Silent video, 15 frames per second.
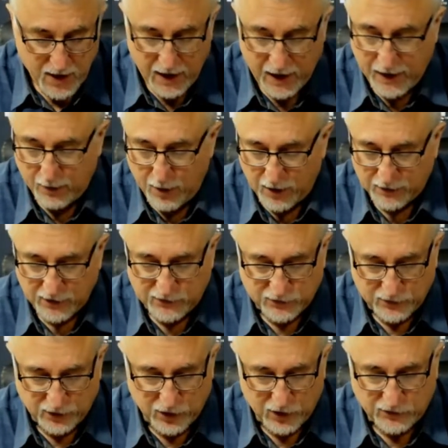Anyhow,
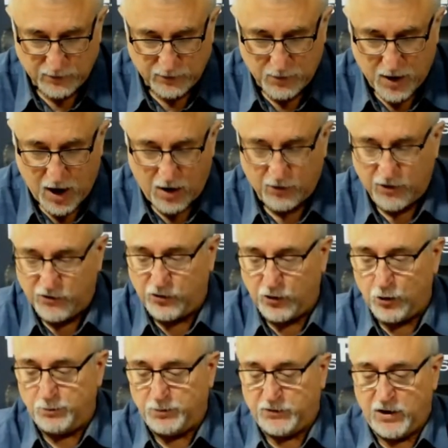let's look at some college
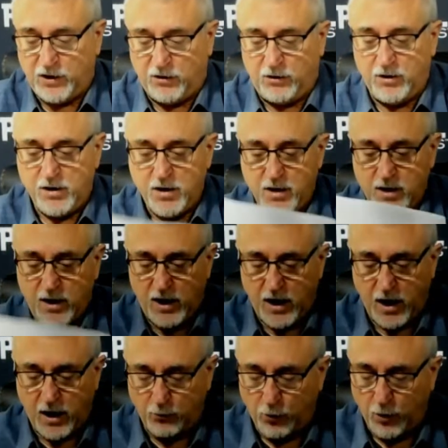hoops here.
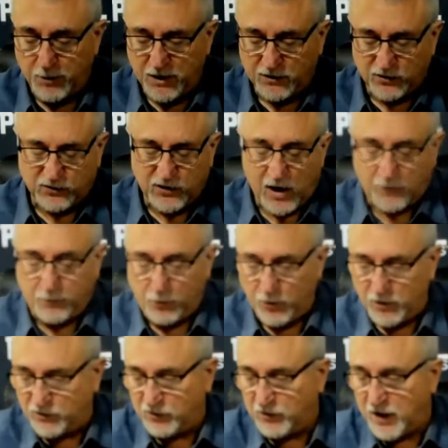I will be at the South
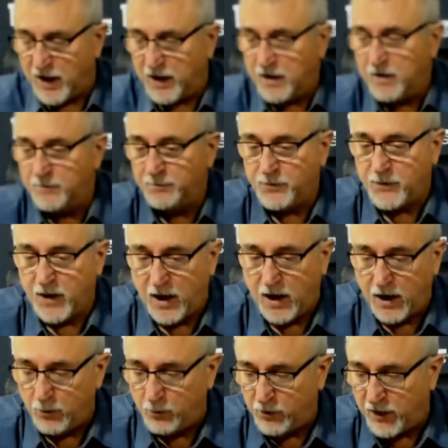Point today
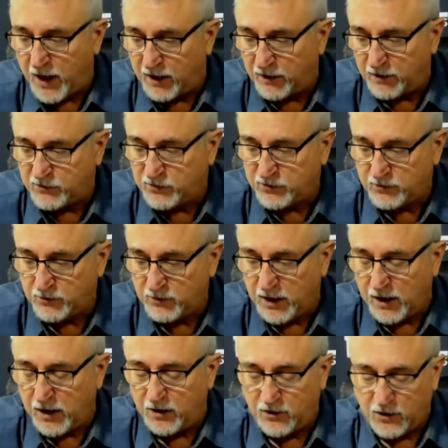with Alex,
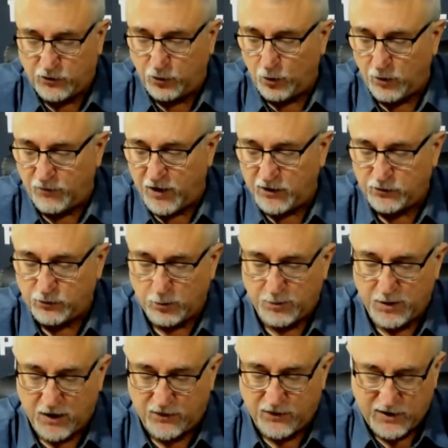and the two of us will
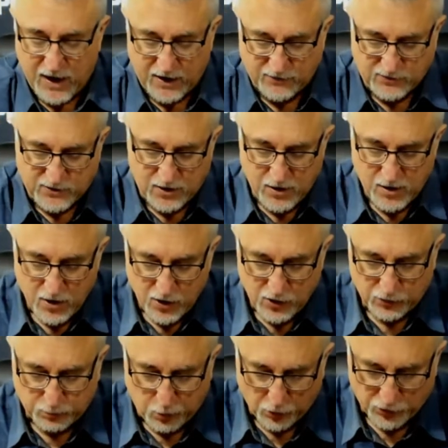be on the desk,
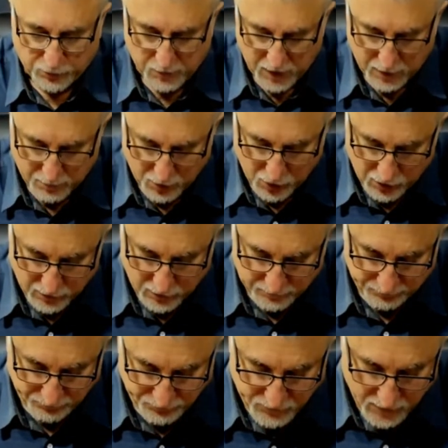Sports by the Book,
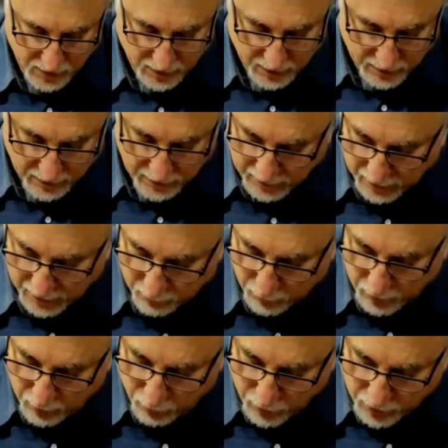and
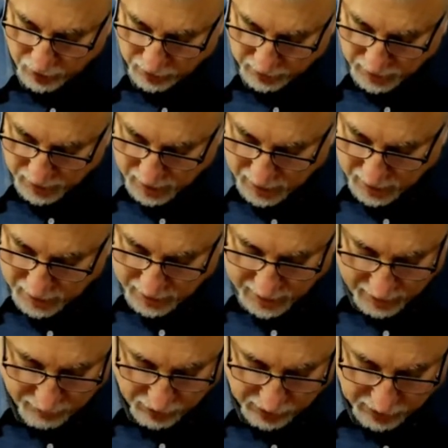we will
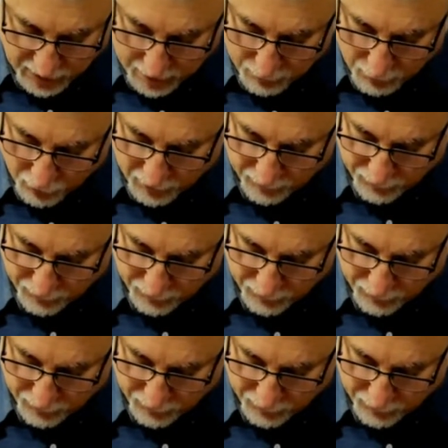have a lot more